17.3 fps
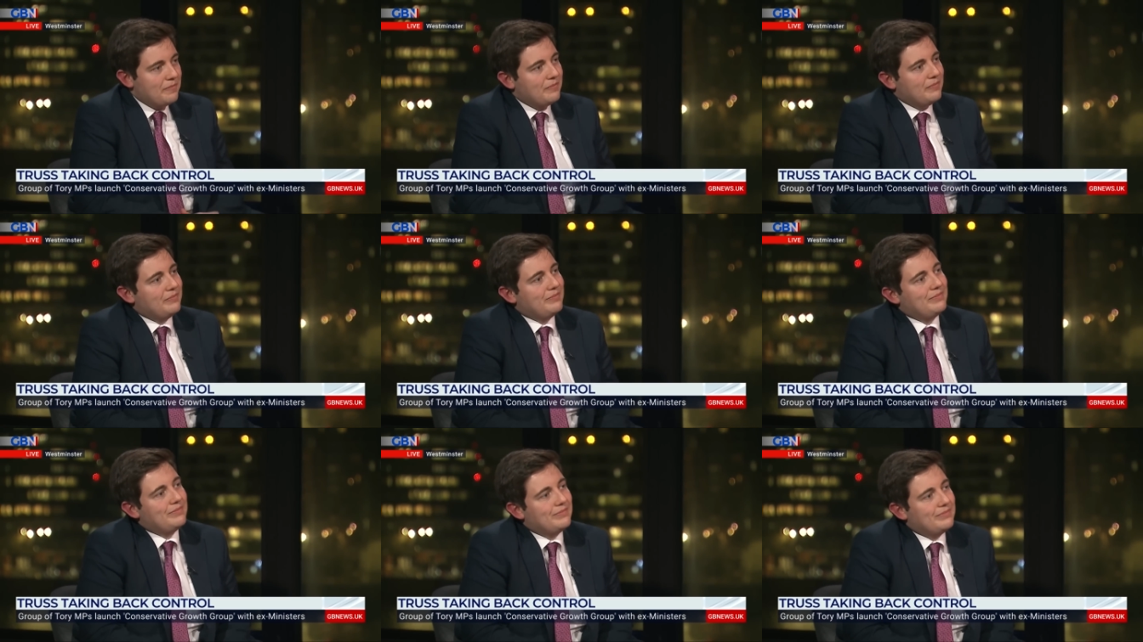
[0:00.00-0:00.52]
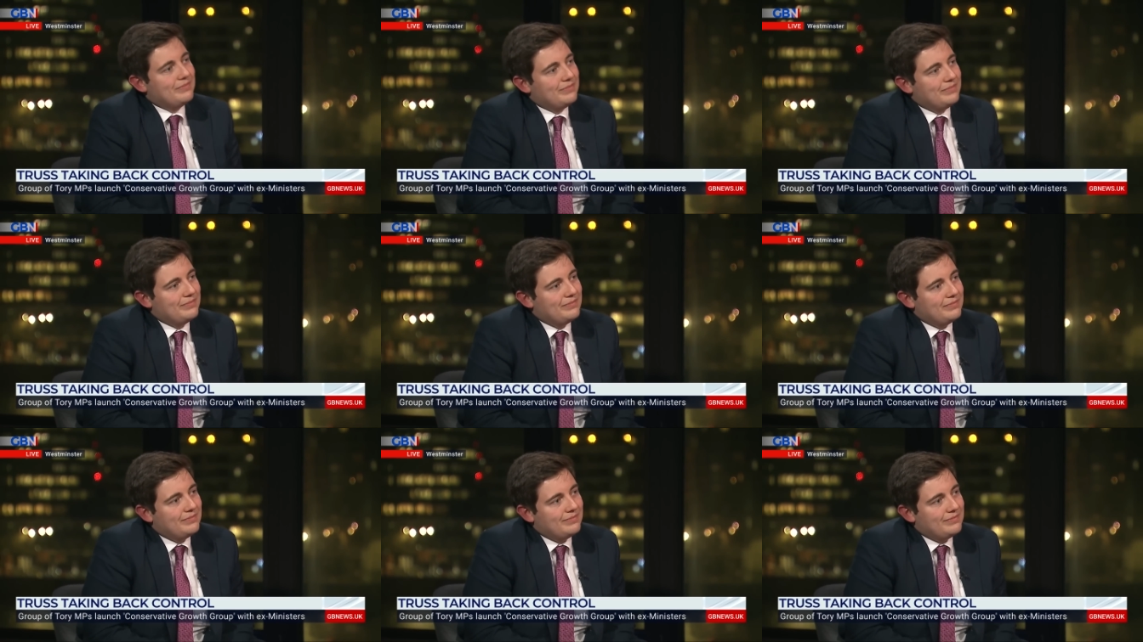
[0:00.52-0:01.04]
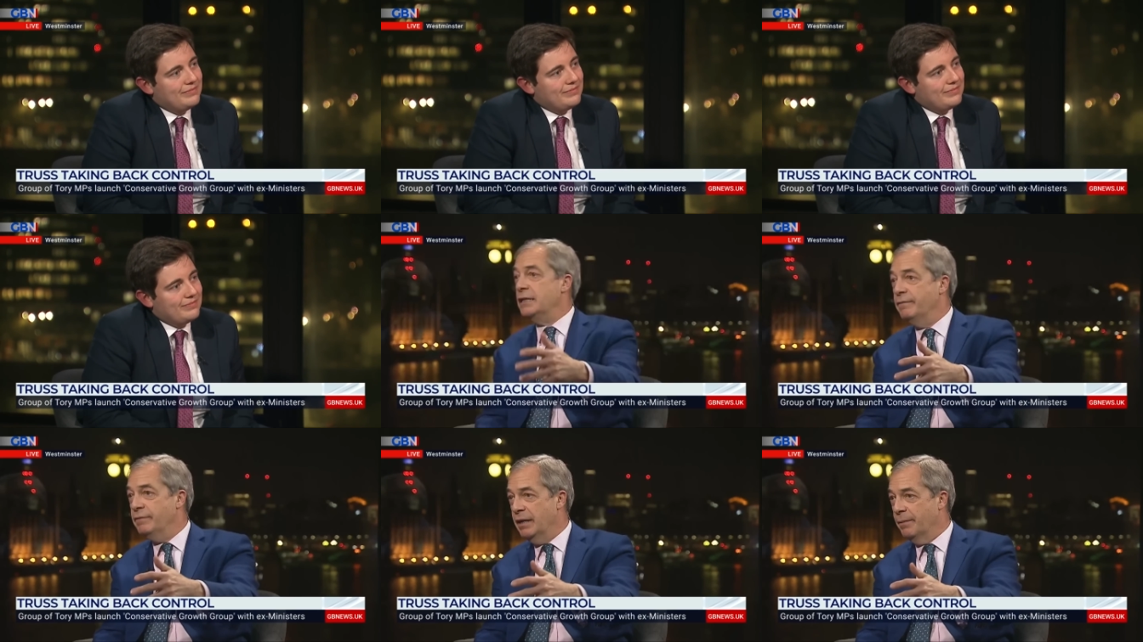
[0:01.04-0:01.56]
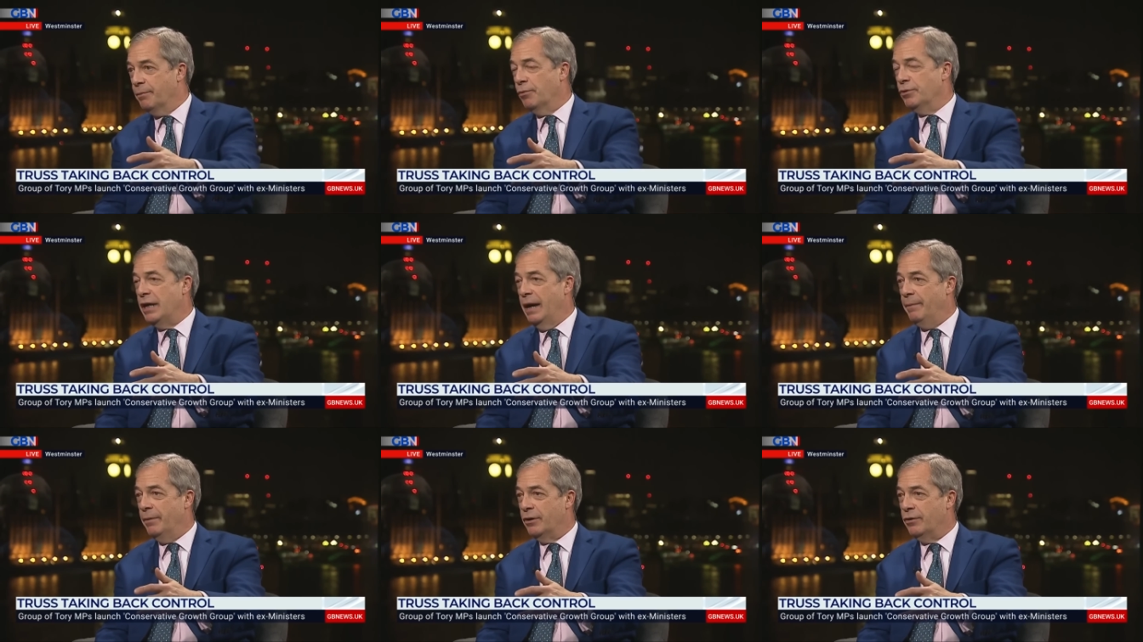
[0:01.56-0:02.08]
You know, she'd been an active Liberal
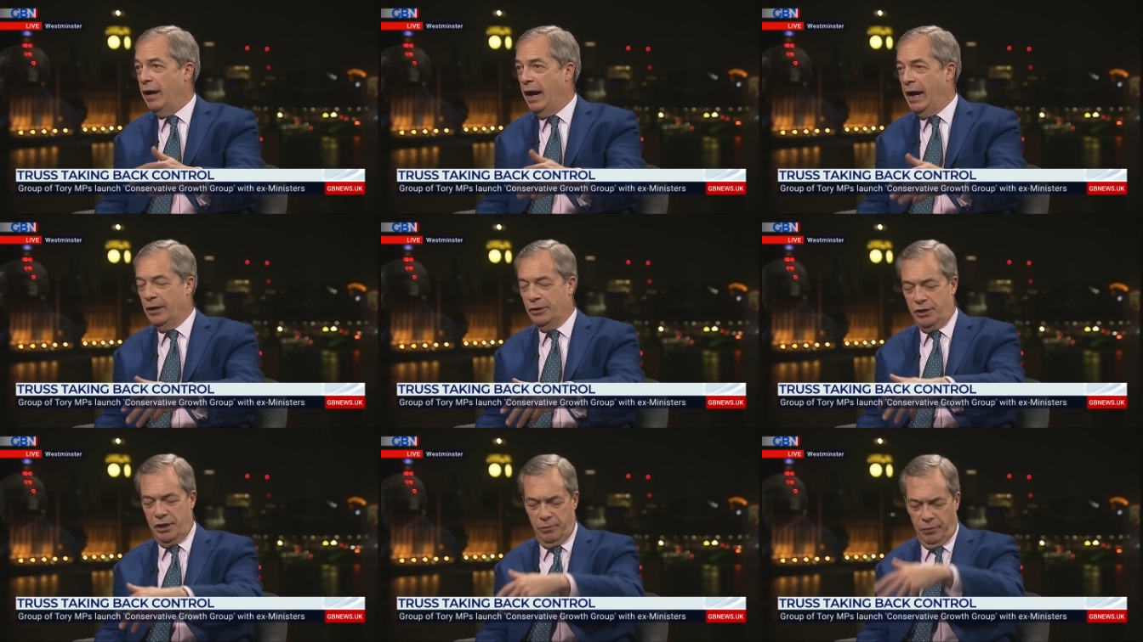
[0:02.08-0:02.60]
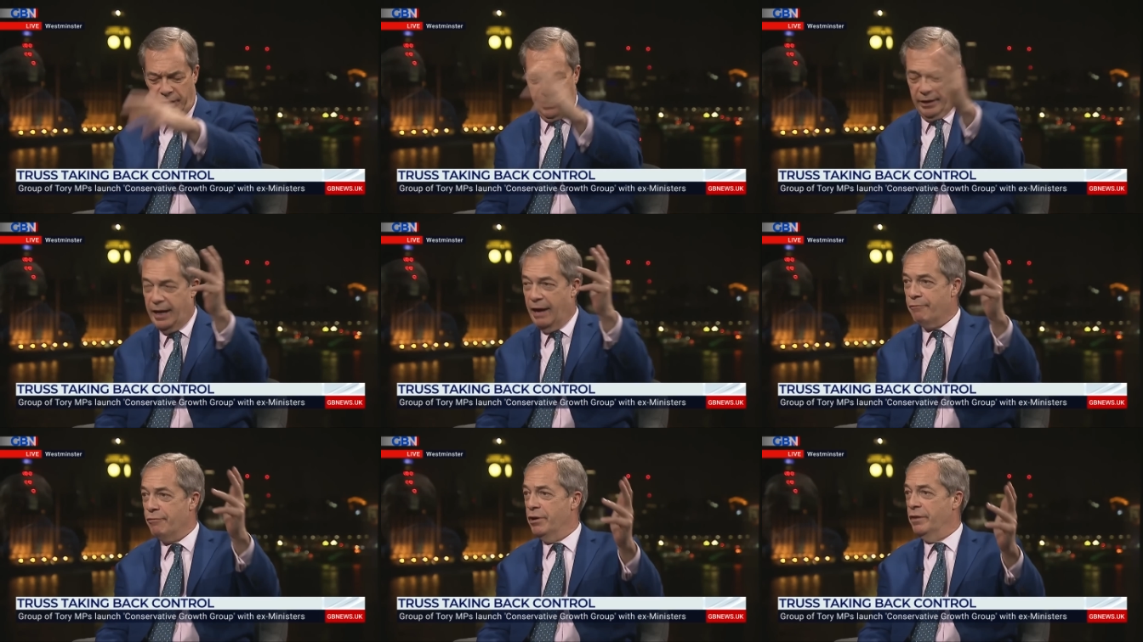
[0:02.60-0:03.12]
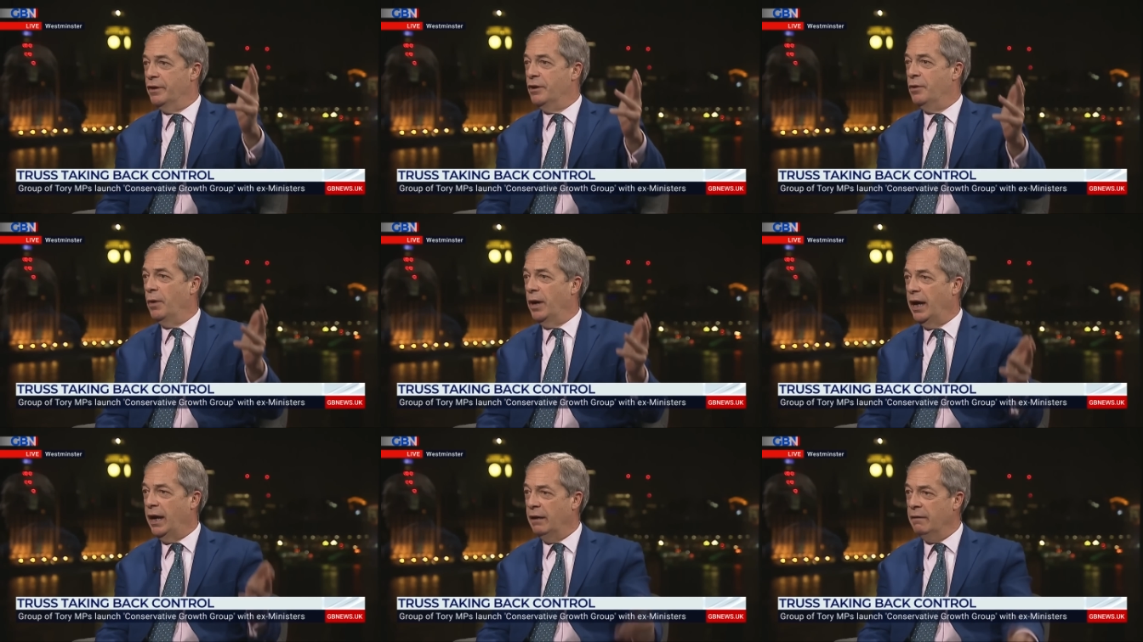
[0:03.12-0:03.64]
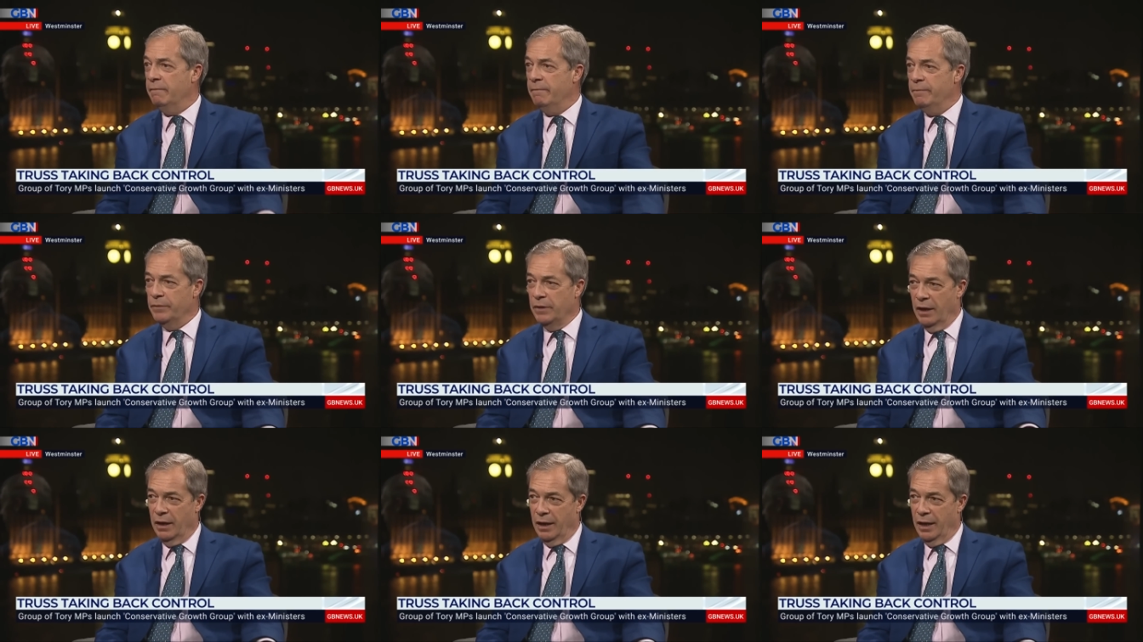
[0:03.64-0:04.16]
Democrat. She'd wanted to get rid of the Queen. First
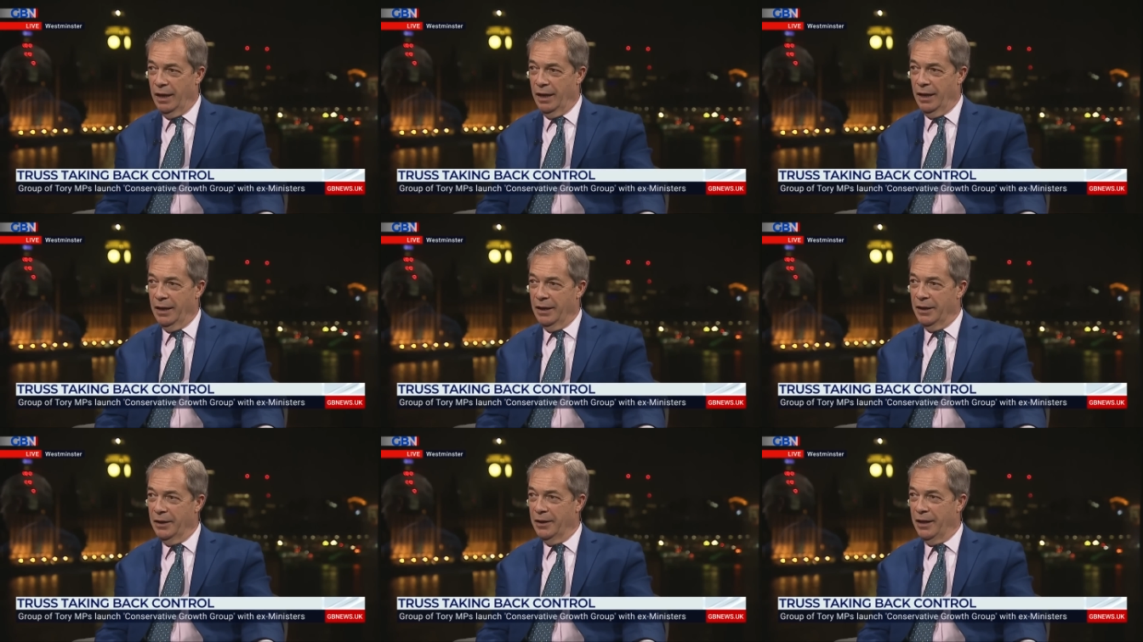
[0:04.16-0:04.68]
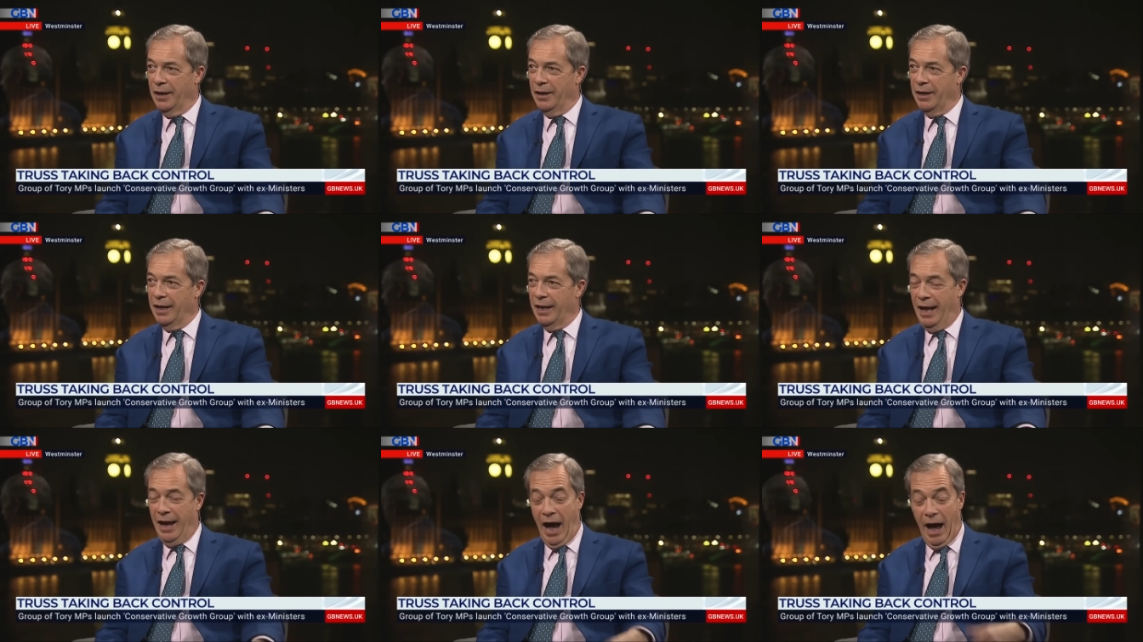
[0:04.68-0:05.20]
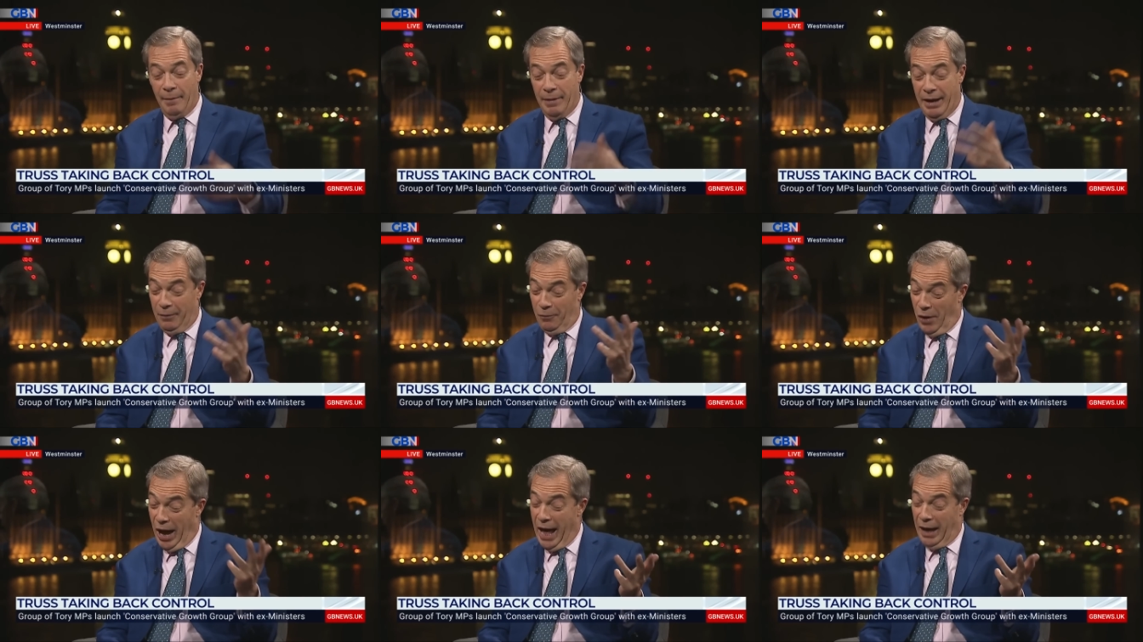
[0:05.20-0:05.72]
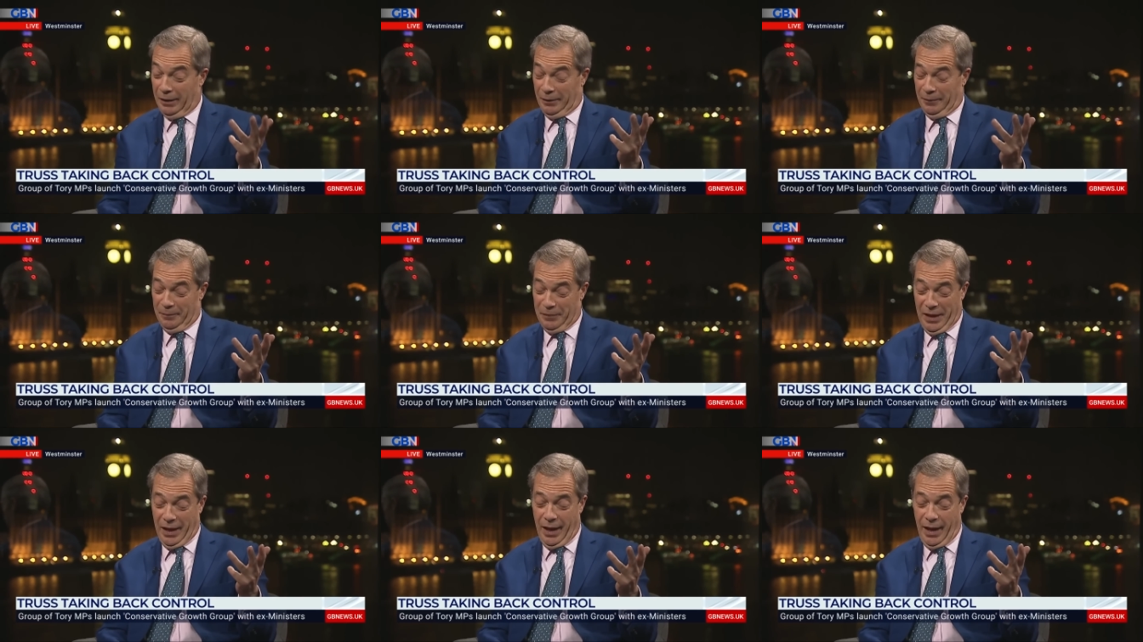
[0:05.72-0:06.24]
Lib Dem Prime Minister. You know, you know, I mean, well.